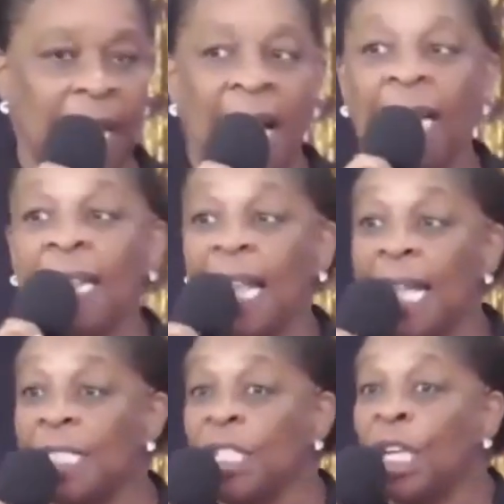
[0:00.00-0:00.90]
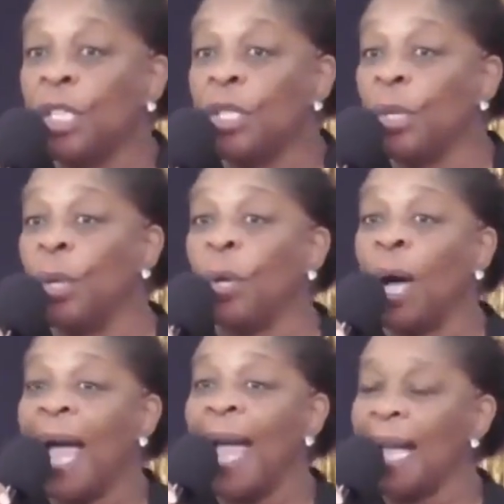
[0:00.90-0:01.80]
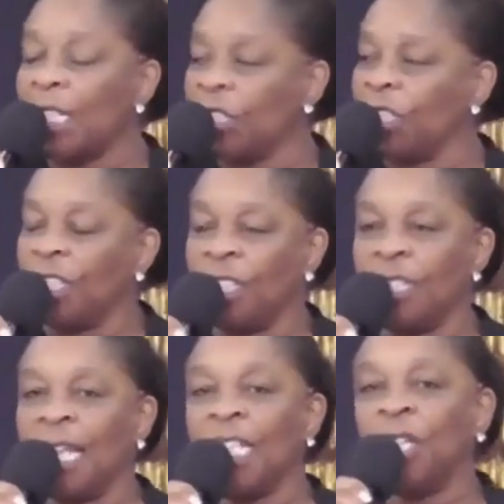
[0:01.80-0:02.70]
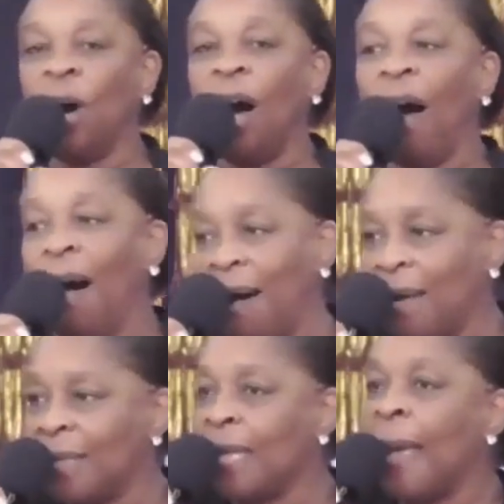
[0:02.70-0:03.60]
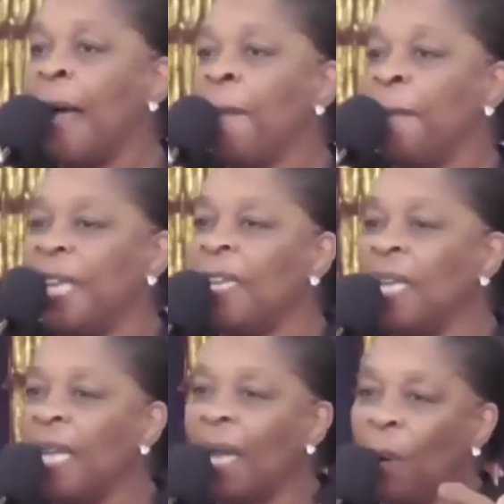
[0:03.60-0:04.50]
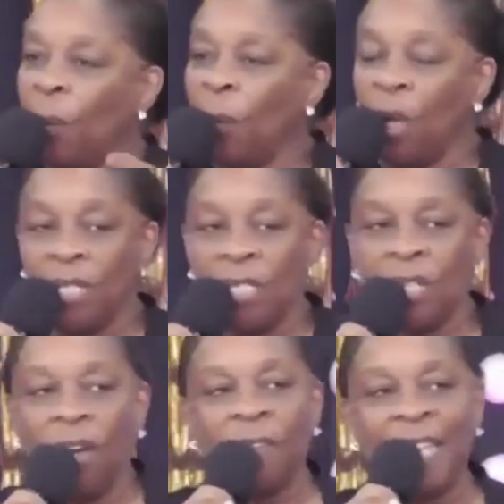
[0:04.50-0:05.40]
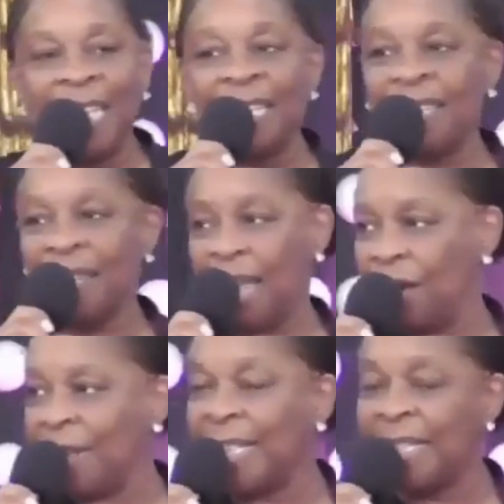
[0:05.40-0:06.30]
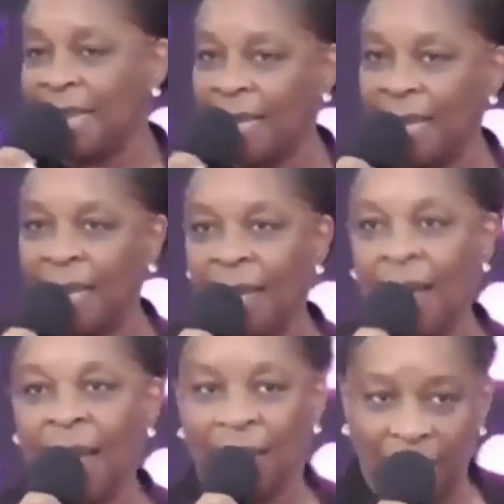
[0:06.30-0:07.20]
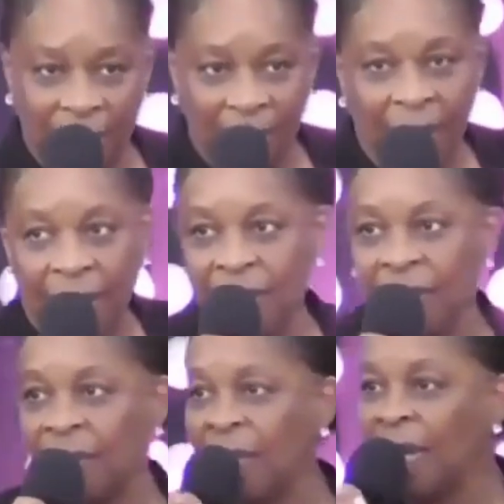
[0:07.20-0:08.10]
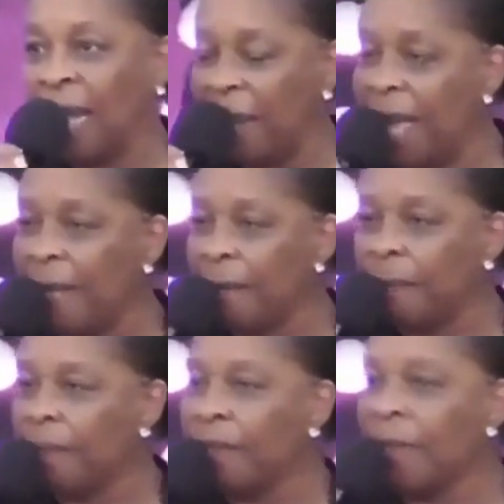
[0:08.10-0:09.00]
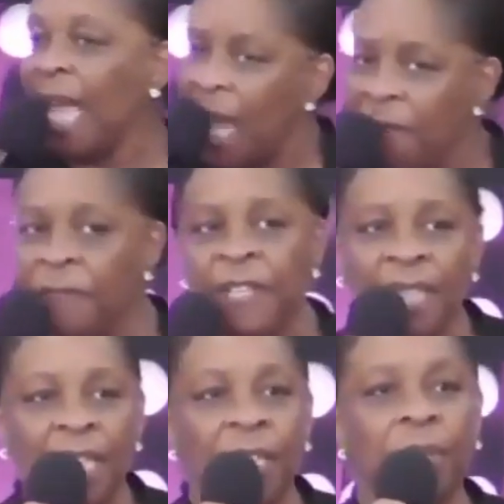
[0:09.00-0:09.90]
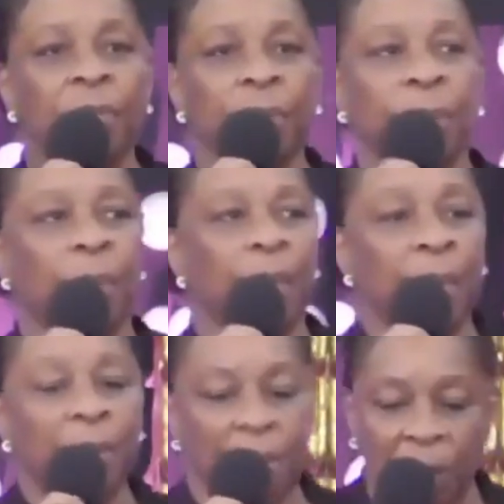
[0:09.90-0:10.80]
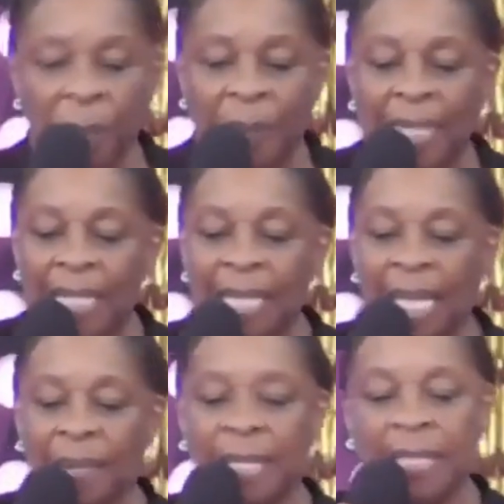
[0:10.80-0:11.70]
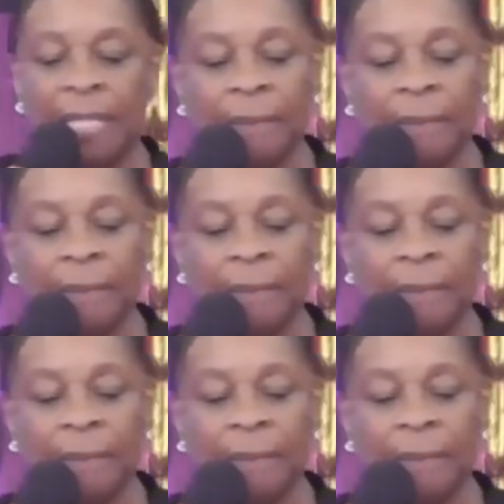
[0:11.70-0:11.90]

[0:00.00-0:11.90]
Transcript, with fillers: Let your actions and your heart be ones of integrity unto God. Amen everything you do, do it with integrity.